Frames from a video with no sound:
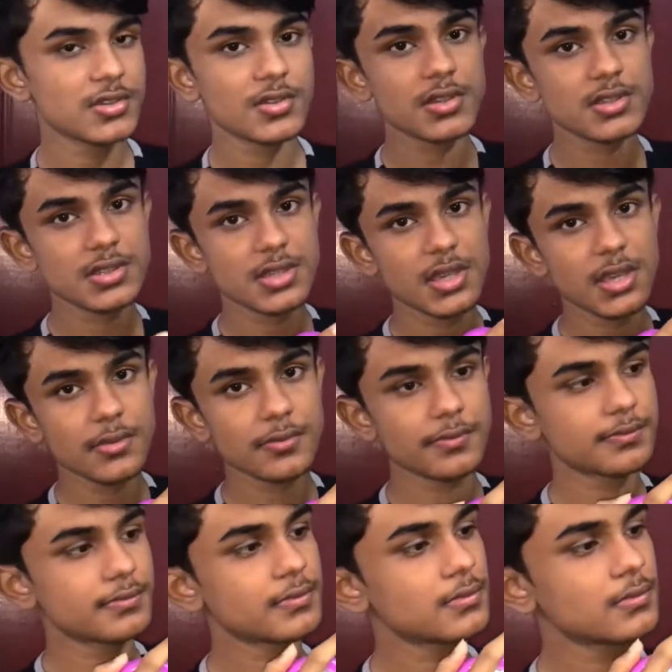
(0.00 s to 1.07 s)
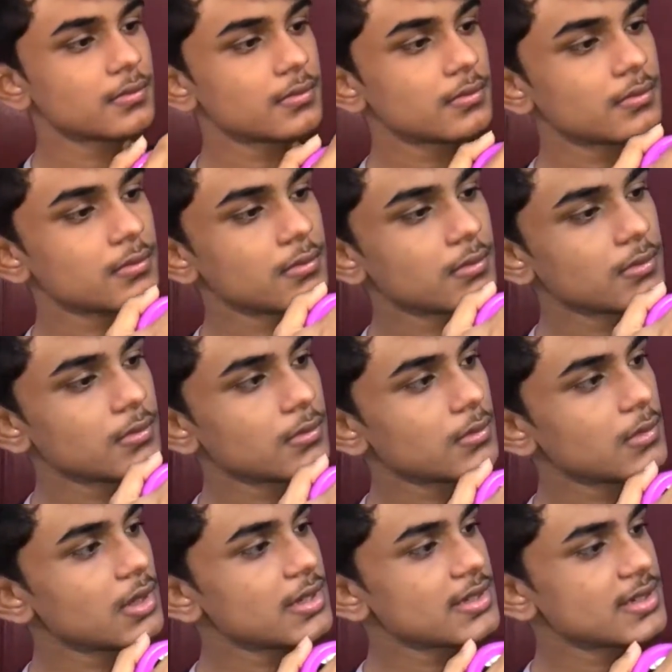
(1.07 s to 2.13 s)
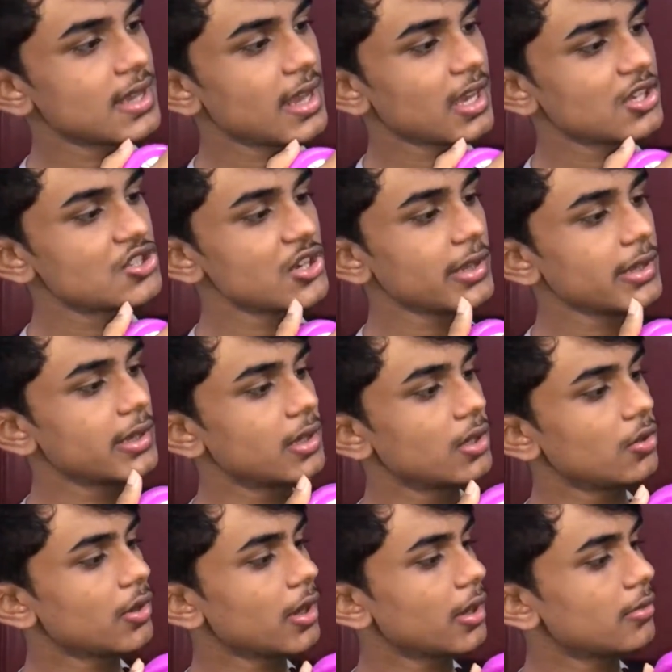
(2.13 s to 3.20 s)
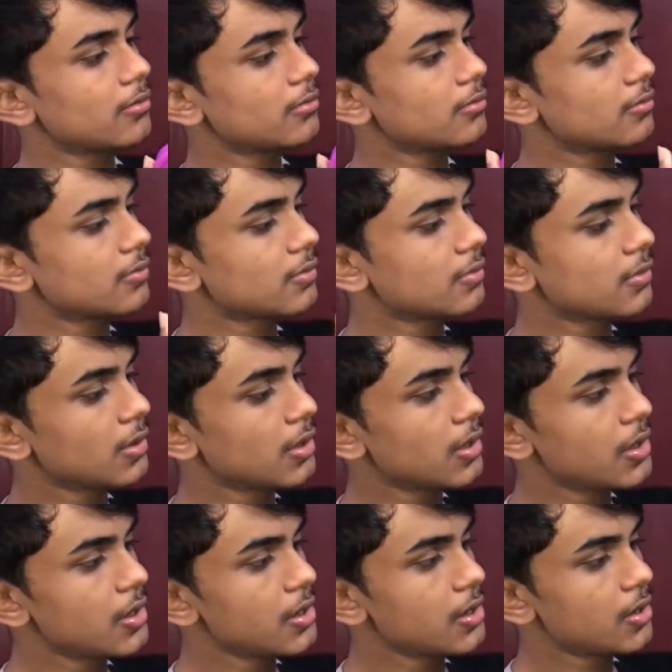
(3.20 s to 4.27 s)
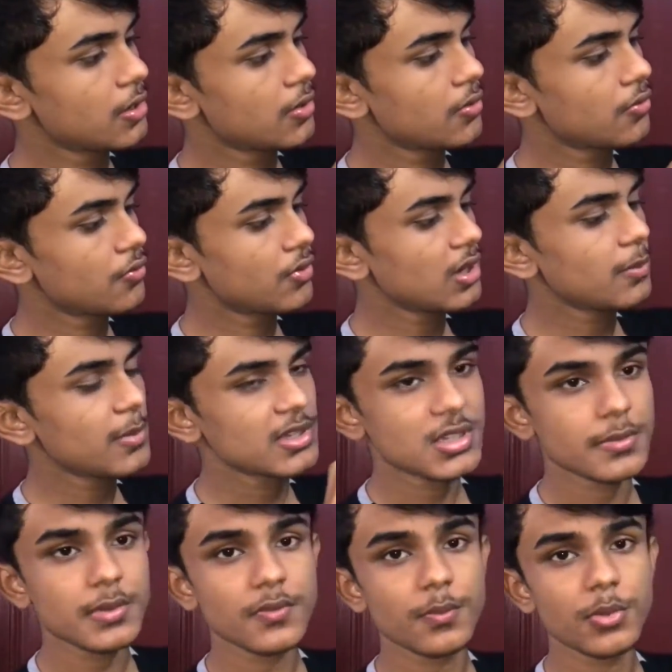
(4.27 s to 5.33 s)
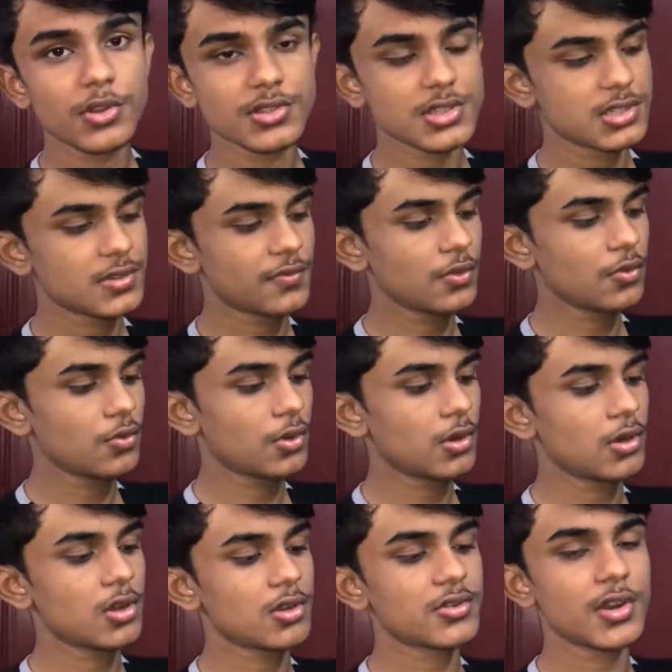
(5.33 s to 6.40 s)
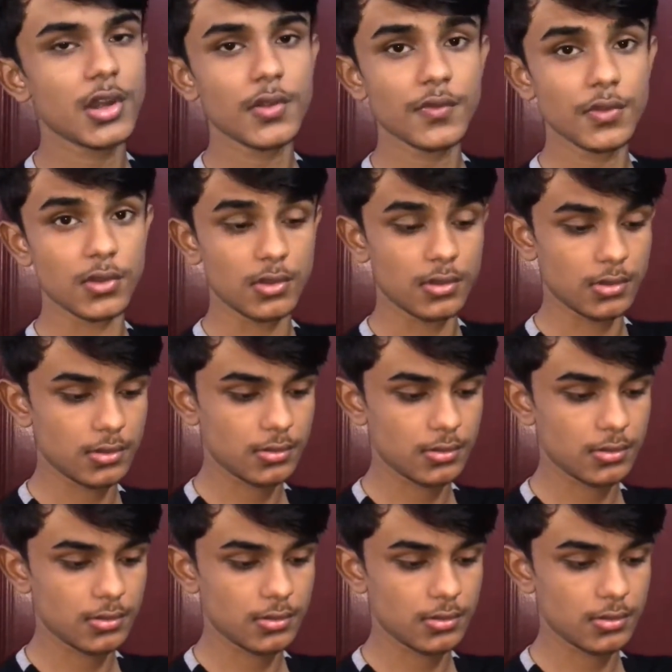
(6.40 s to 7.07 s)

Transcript: As you can see, it's like a jelly. You can really mess up the process if you are not careful.